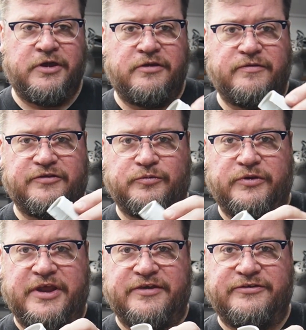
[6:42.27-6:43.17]
This will
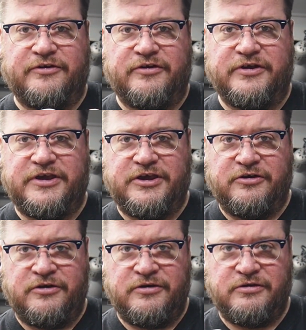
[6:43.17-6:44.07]
nest onto
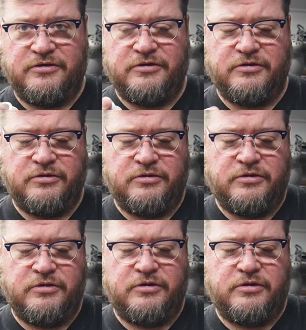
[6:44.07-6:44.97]
here.
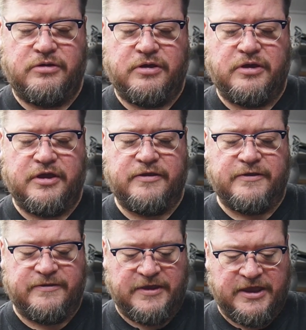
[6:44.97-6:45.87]
And
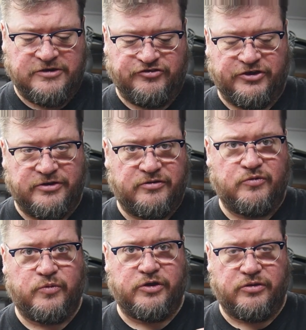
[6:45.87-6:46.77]
then the engine
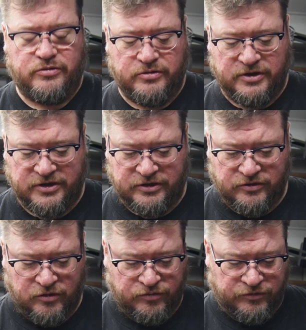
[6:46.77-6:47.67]
will
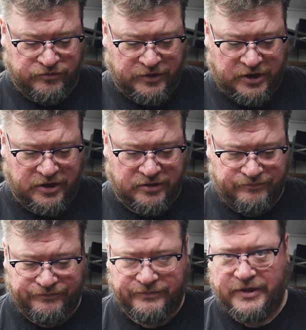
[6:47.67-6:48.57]
go
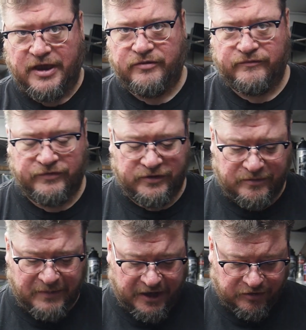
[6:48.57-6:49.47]
out of the
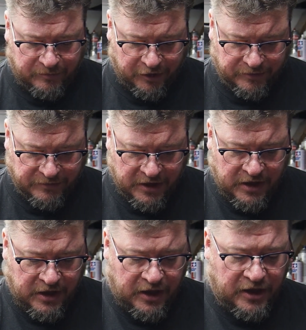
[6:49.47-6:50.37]
back of the part.
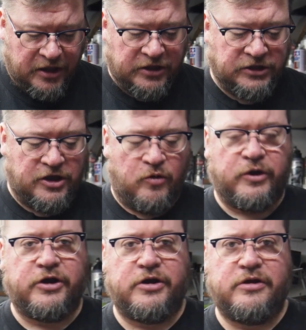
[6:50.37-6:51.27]

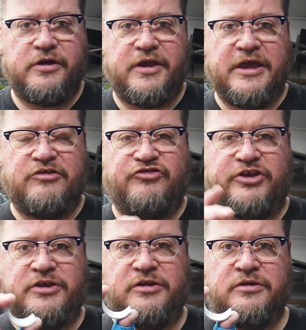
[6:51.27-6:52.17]
Lower engine.